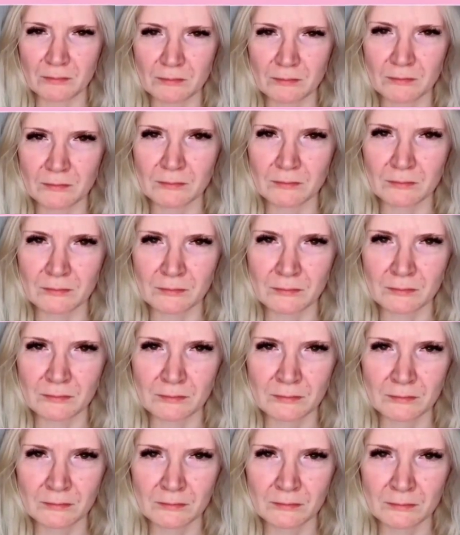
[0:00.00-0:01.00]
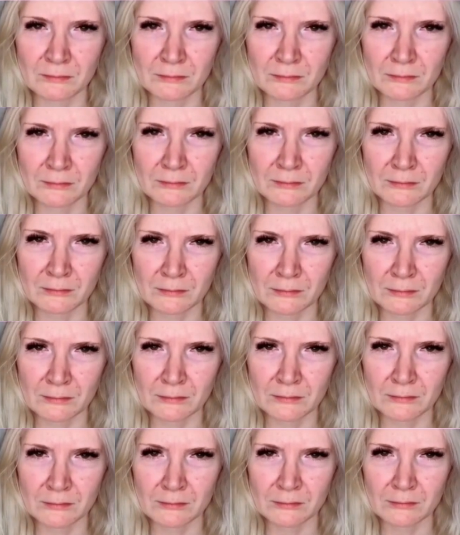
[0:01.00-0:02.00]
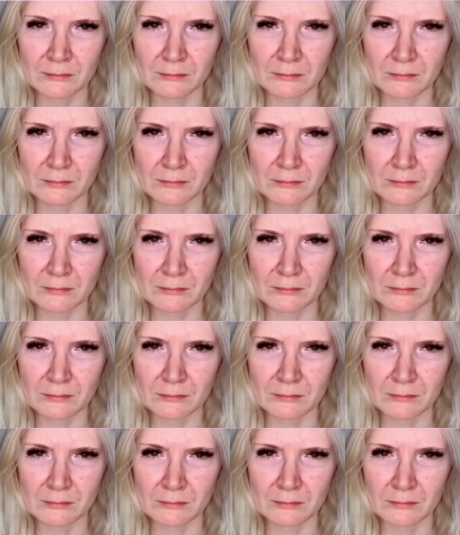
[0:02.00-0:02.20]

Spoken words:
(silence)